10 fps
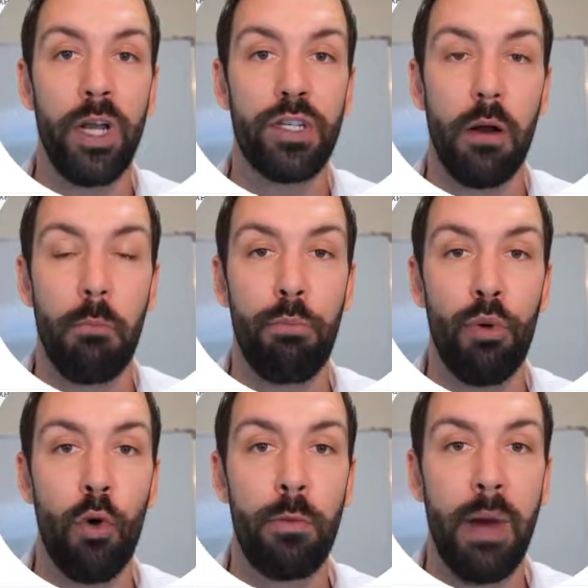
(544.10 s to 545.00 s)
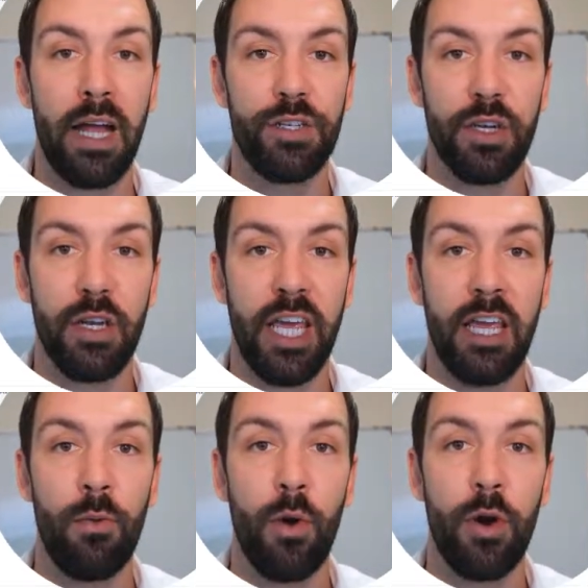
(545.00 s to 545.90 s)
which broad match
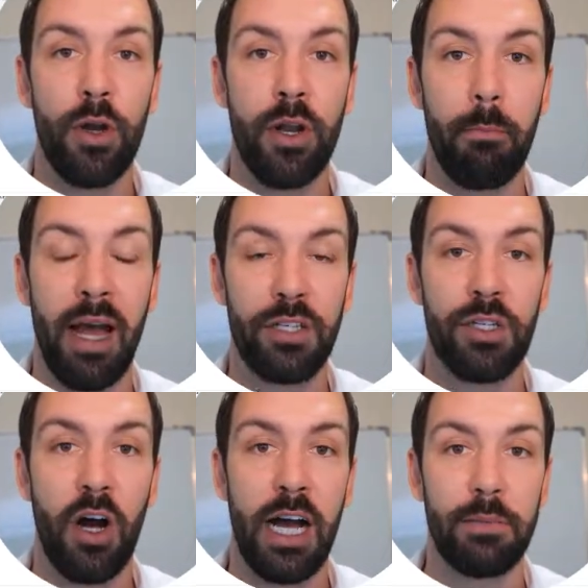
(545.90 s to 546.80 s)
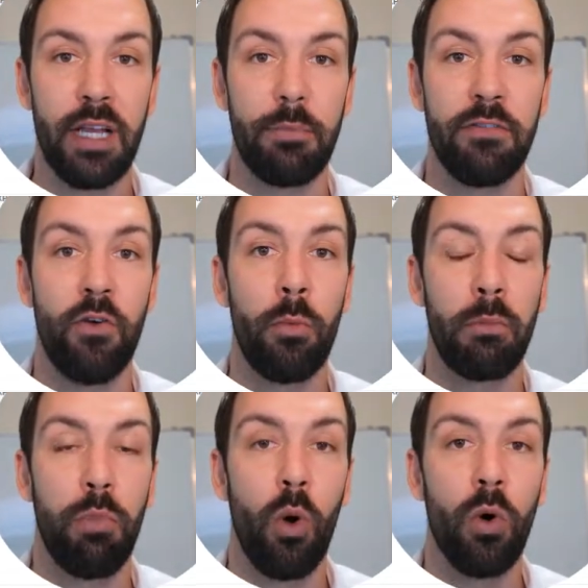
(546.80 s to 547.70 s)
keyword match types are performing
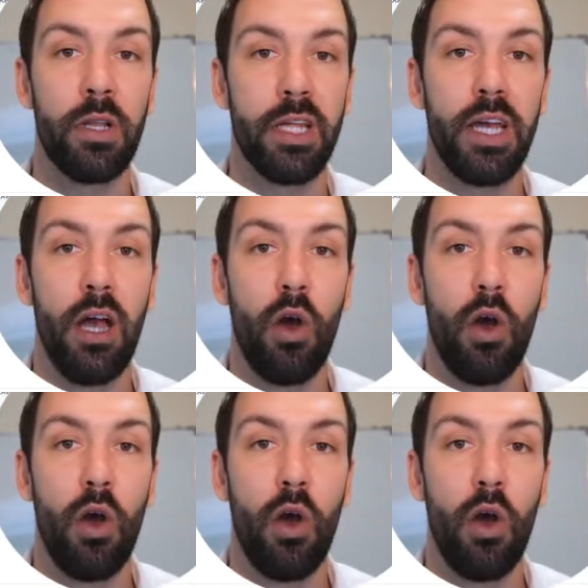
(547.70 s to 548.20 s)
poorly,